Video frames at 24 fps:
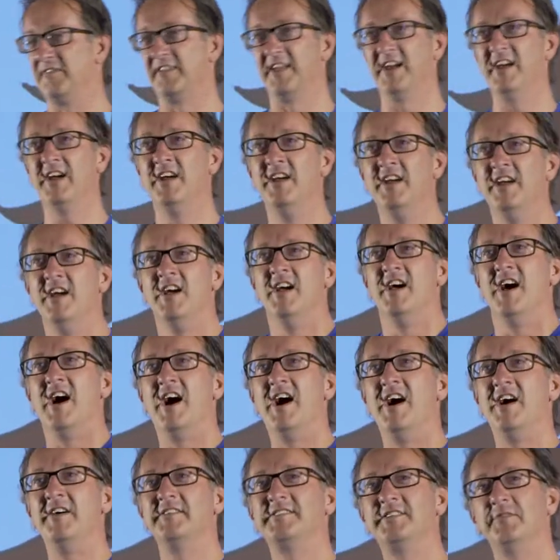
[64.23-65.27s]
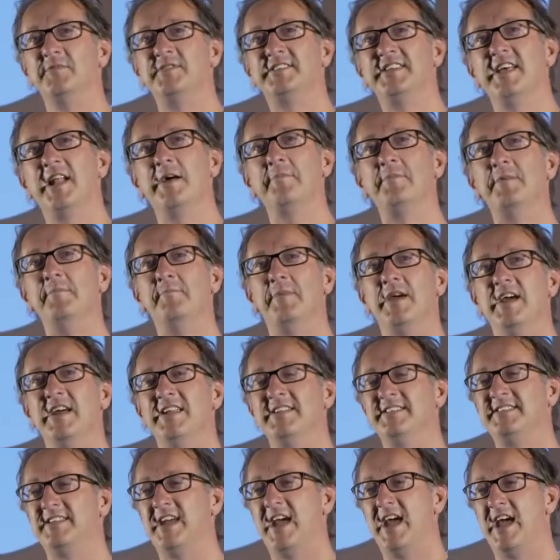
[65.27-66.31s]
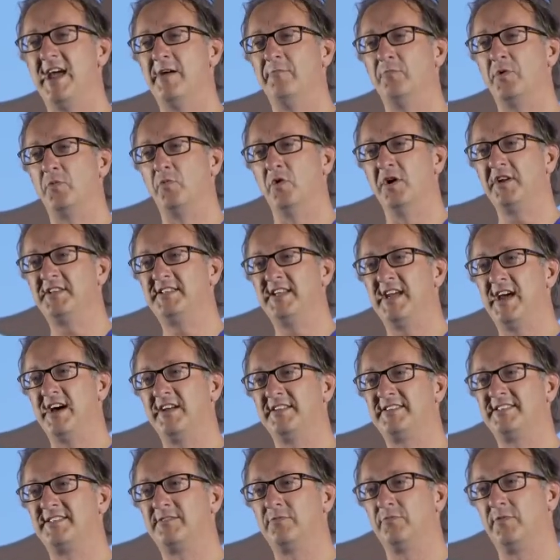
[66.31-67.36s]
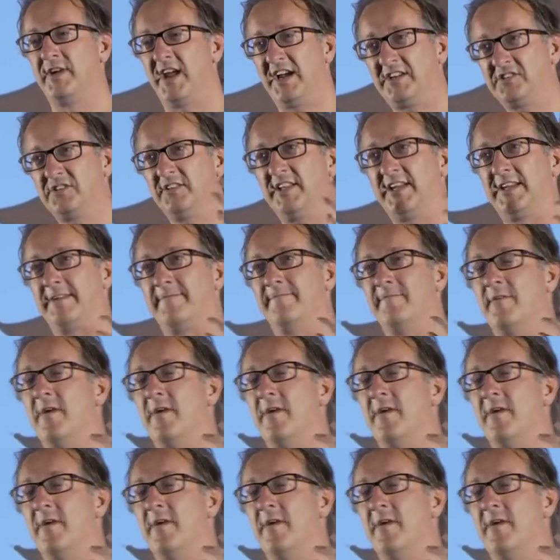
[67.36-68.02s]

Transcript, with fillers: over there. Uh, so we set up in bed and we worked out, we actually